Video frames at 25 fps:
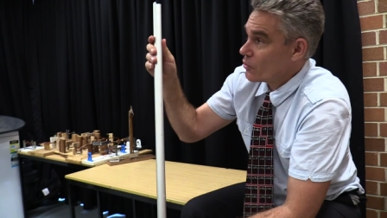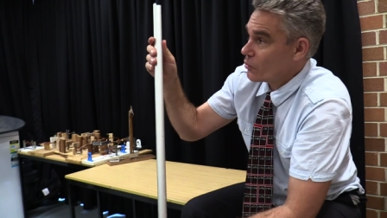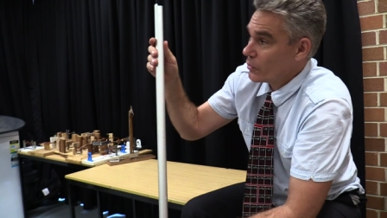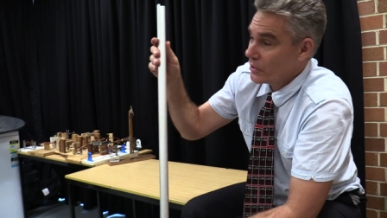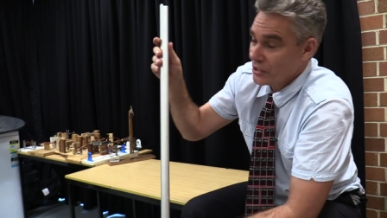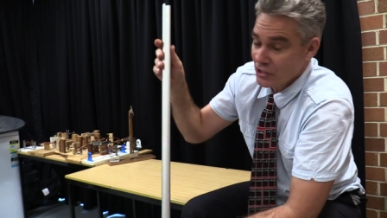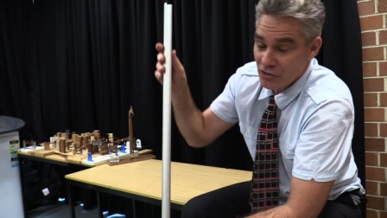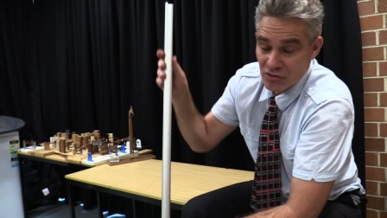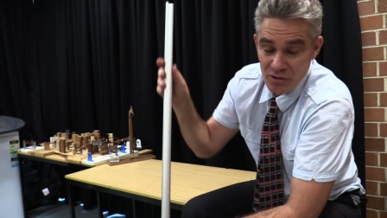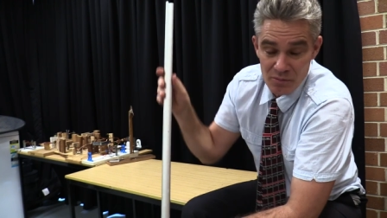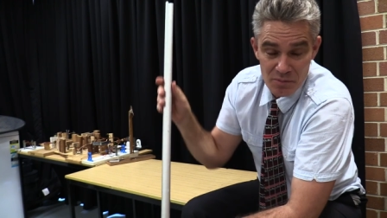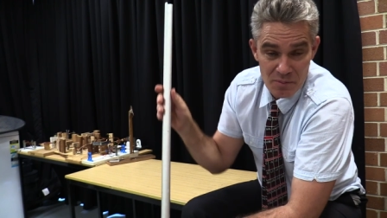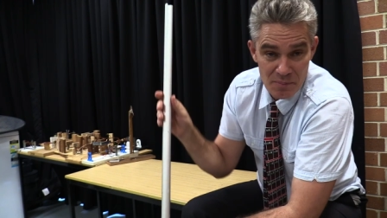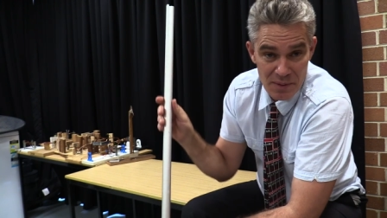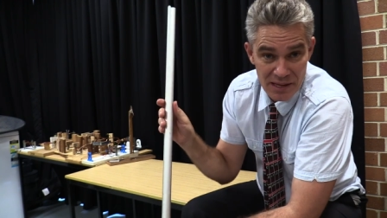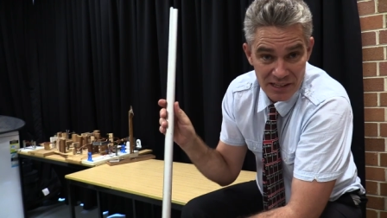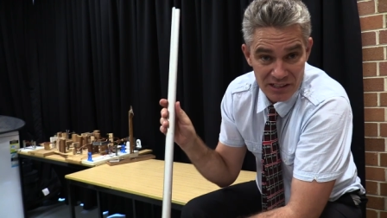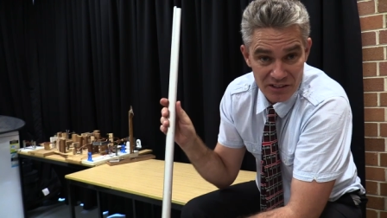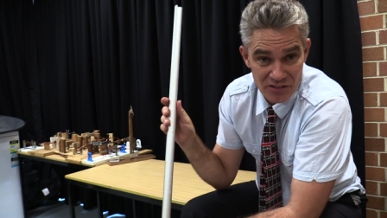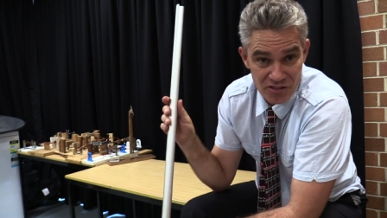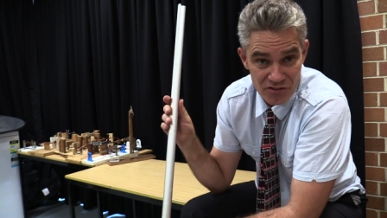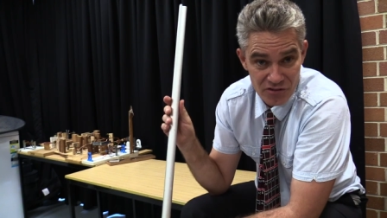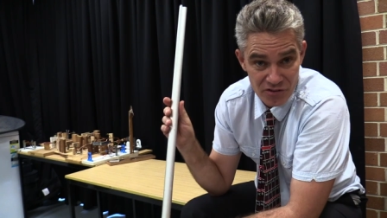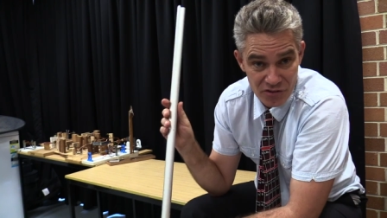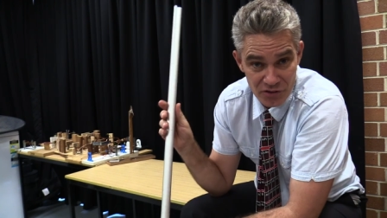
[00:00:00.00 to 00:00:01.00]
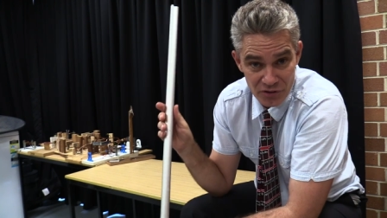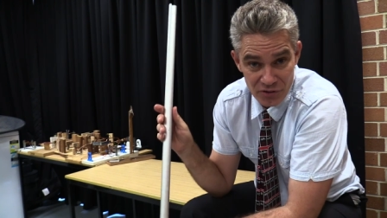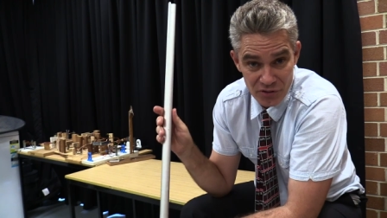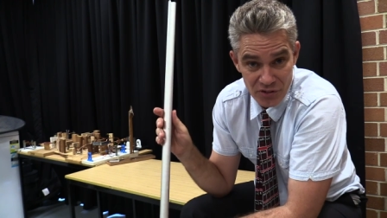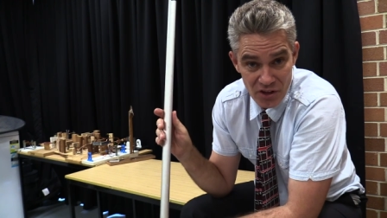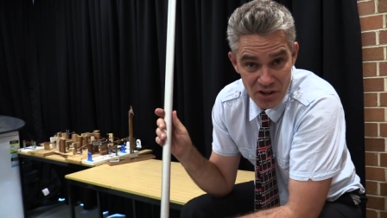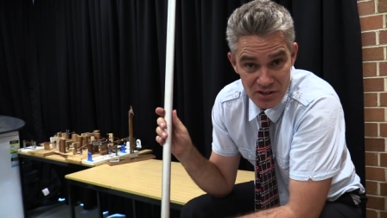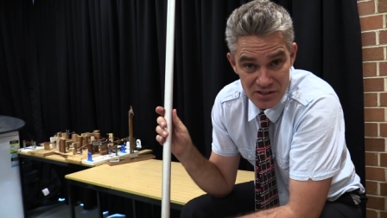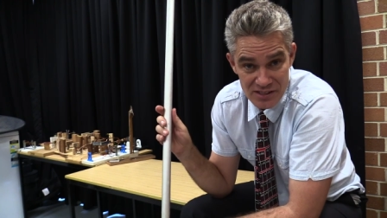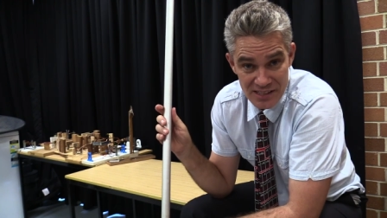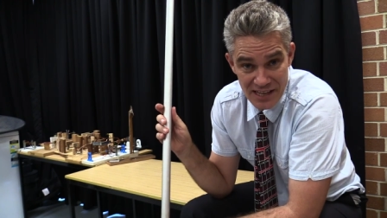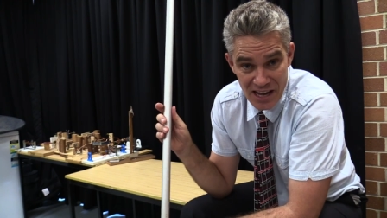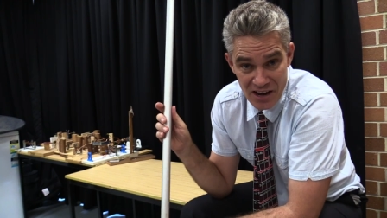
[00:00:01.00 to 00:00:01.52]
when you drop the magnet through,
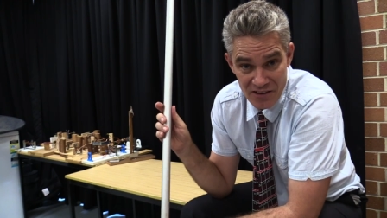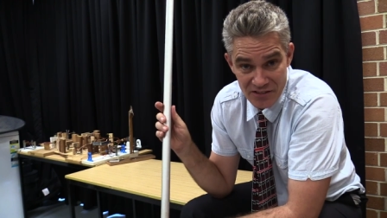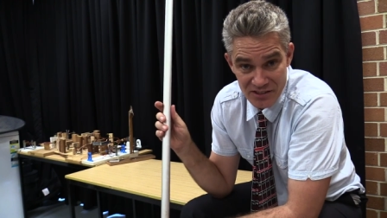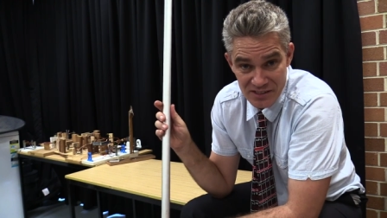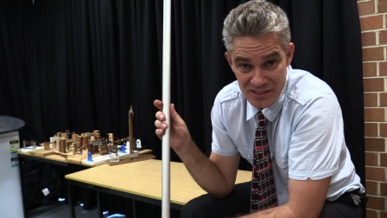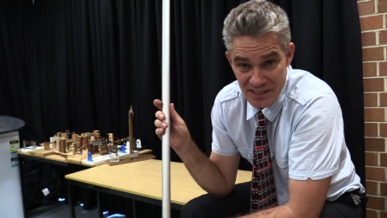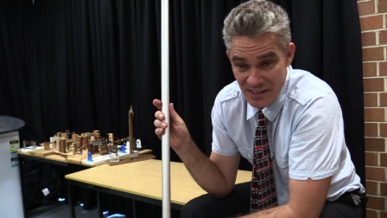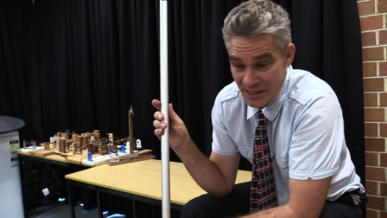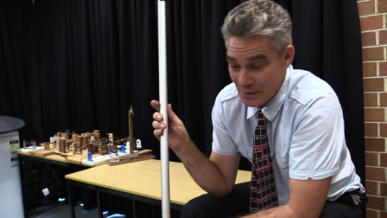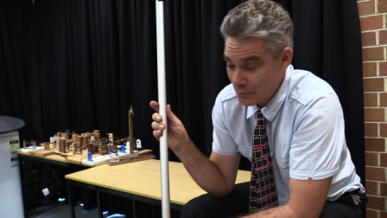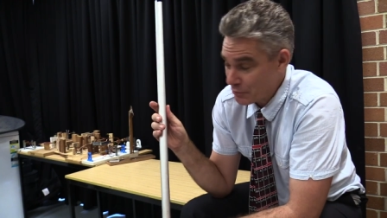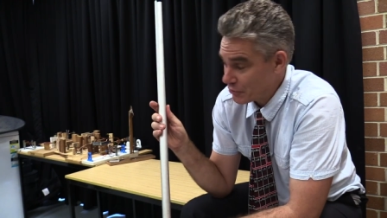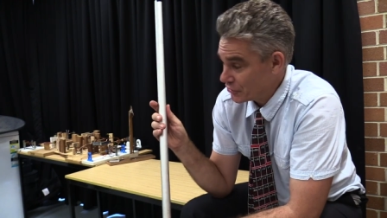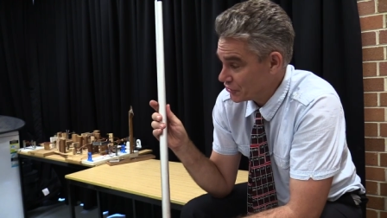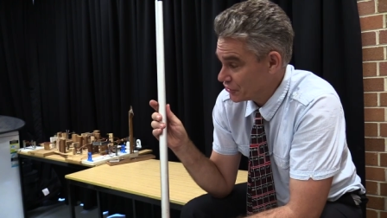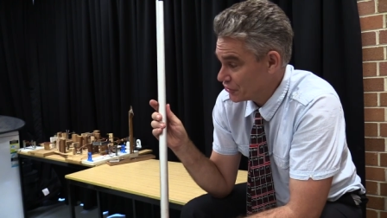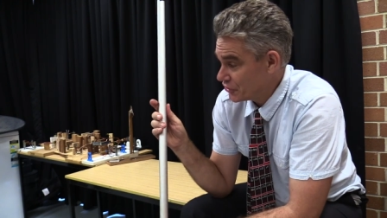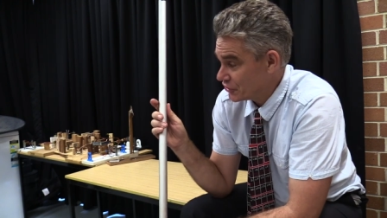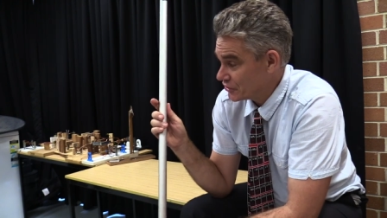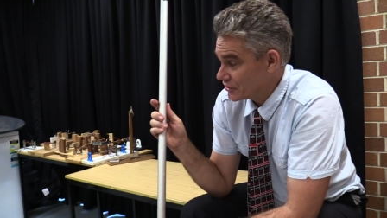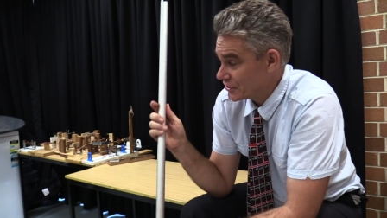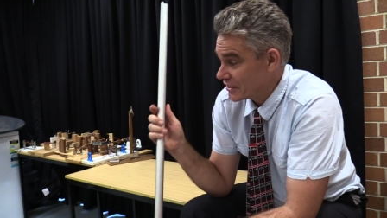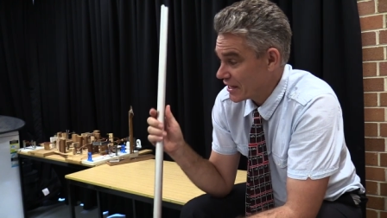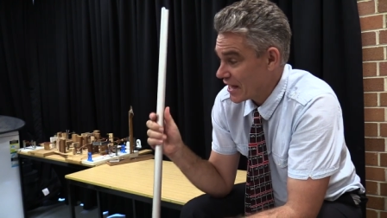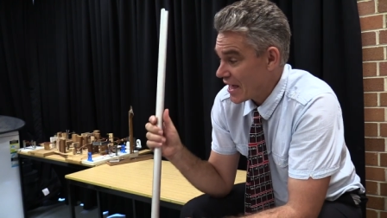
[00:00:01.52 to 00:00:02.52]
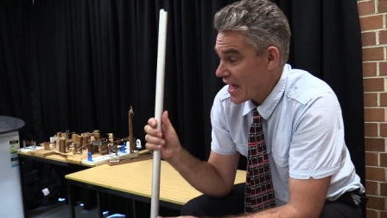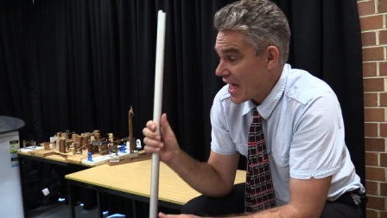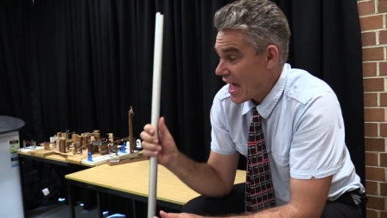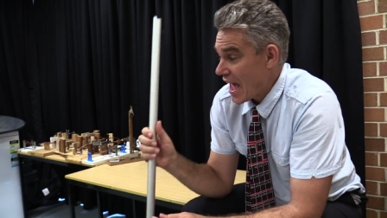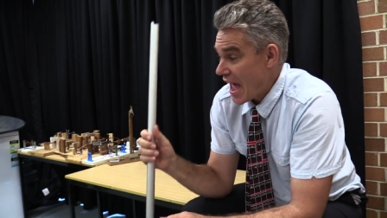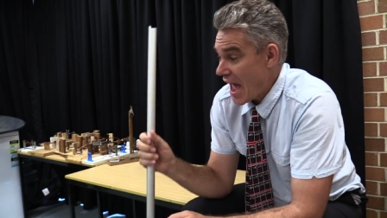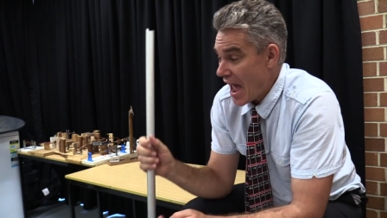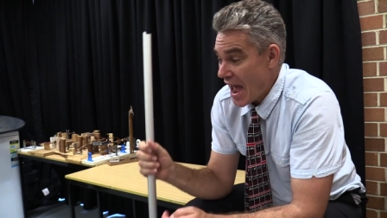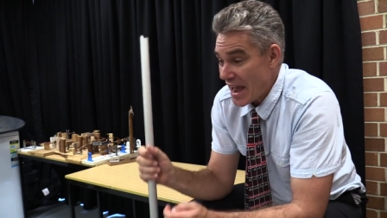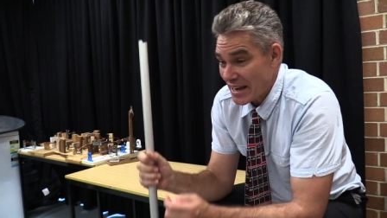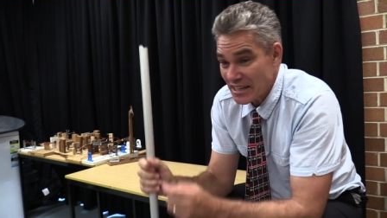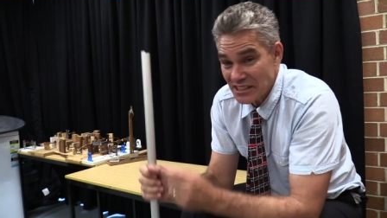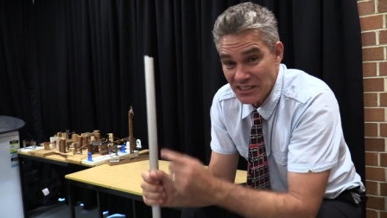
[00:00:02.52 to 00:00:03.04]
those currents that are produced
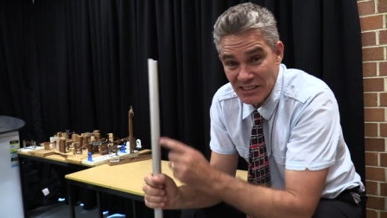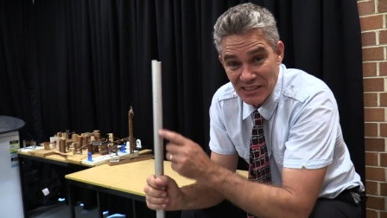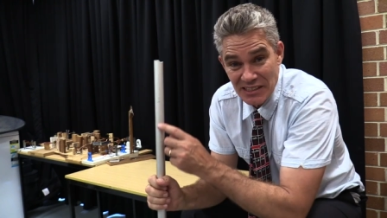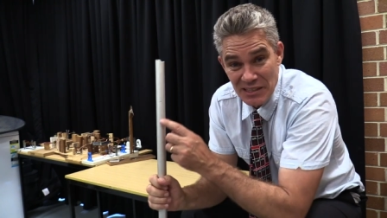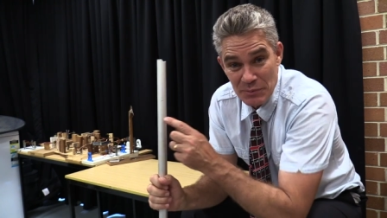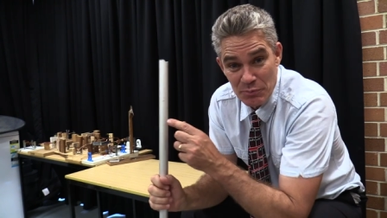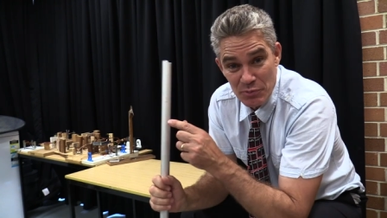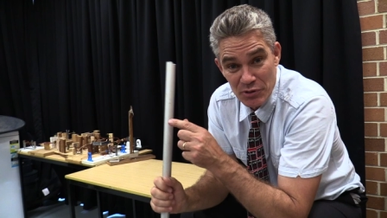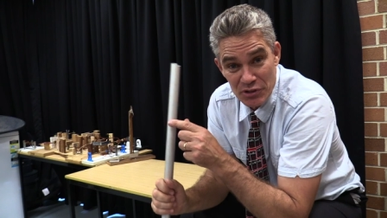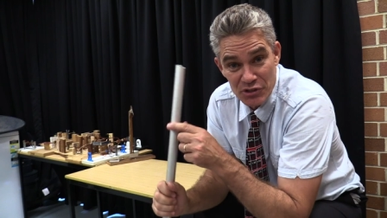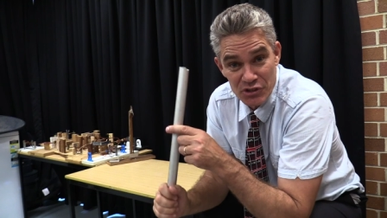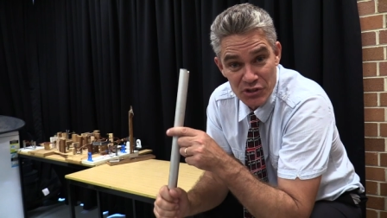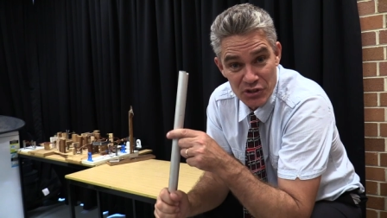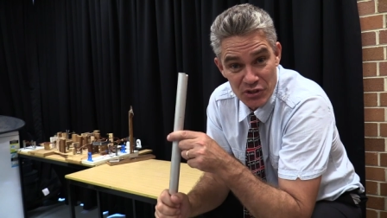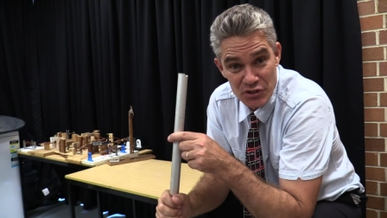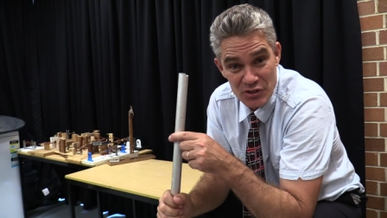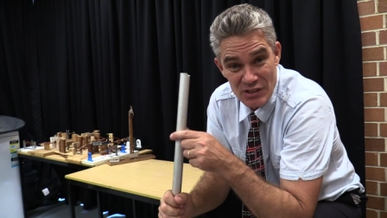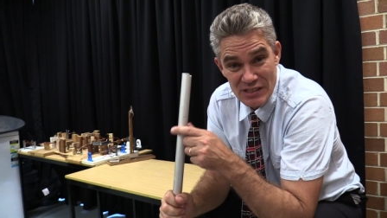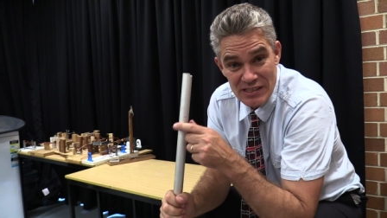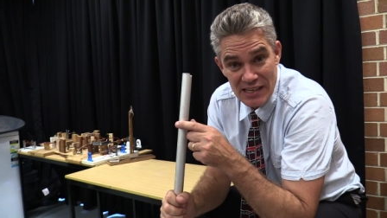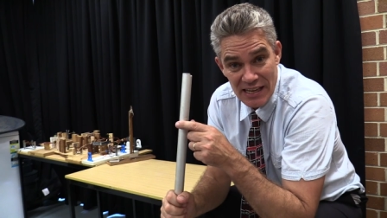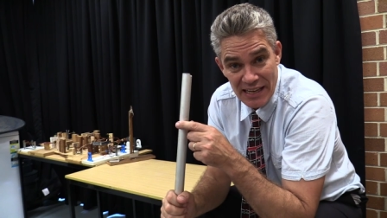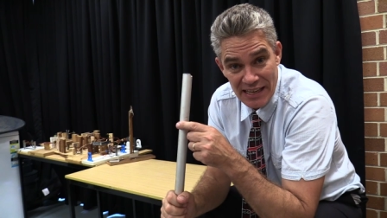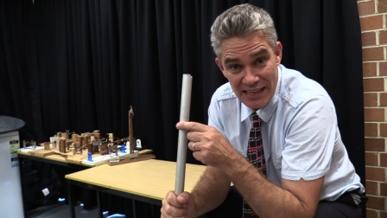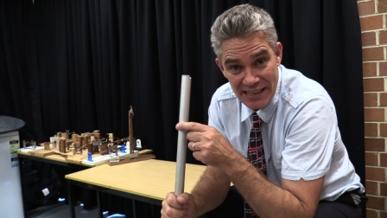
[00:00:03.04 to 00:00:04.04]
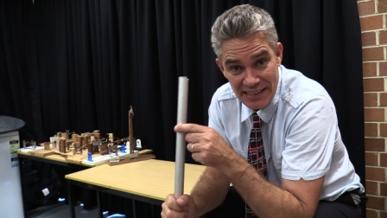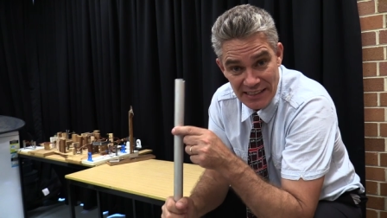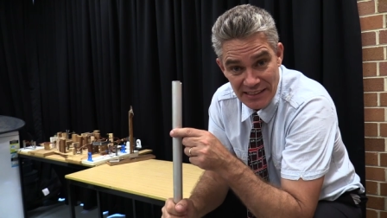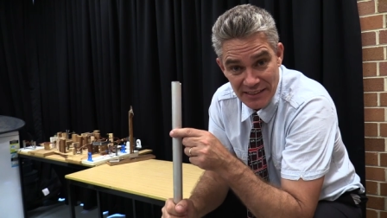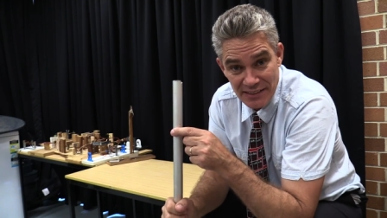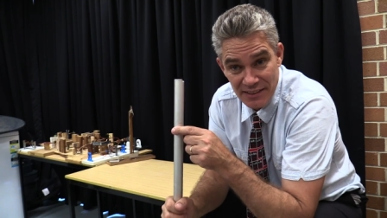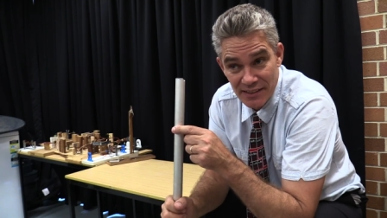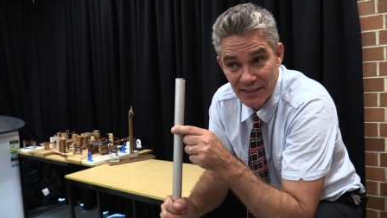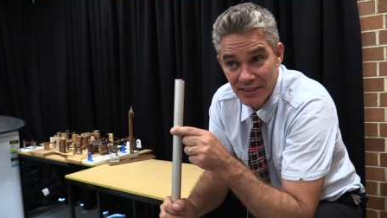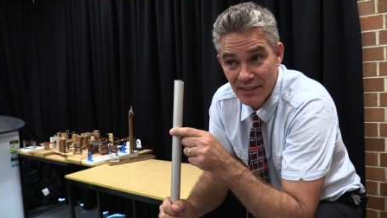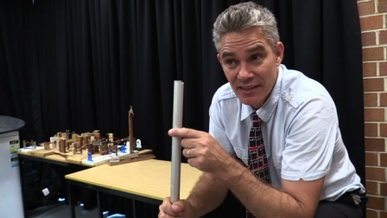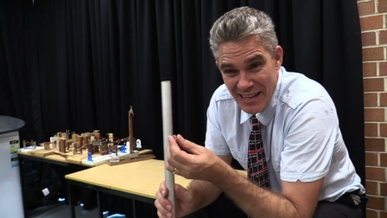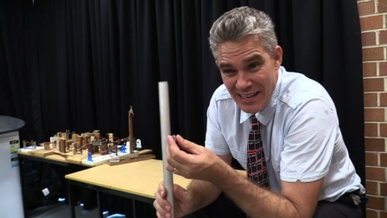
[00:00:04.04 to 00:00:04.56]
actually produce
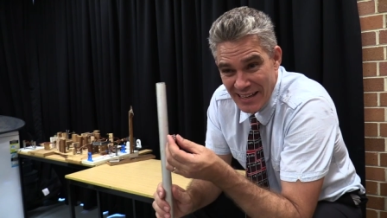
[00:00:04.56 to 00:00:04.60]
heat.